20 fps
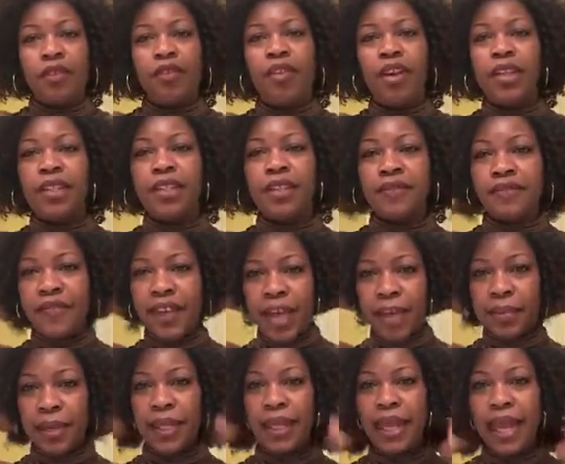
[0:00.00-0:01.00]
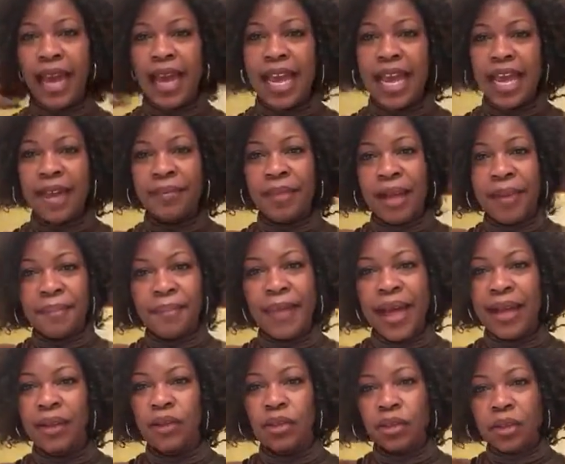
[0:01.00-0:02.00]
Friends and family, I am
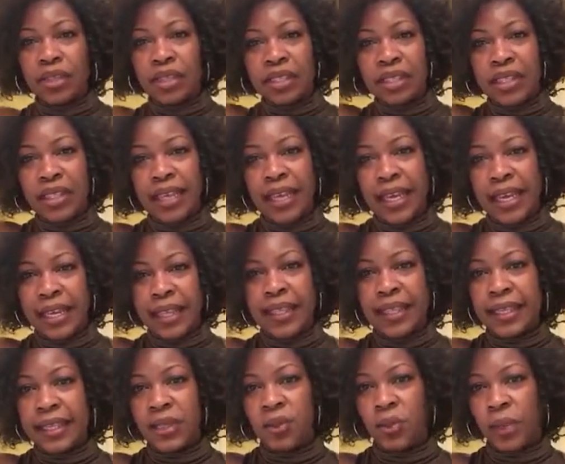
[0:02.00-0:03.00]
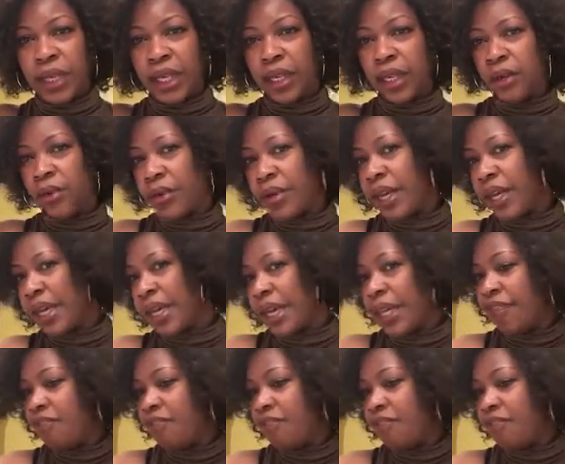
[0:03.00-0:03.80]
about to slay this wig, okay?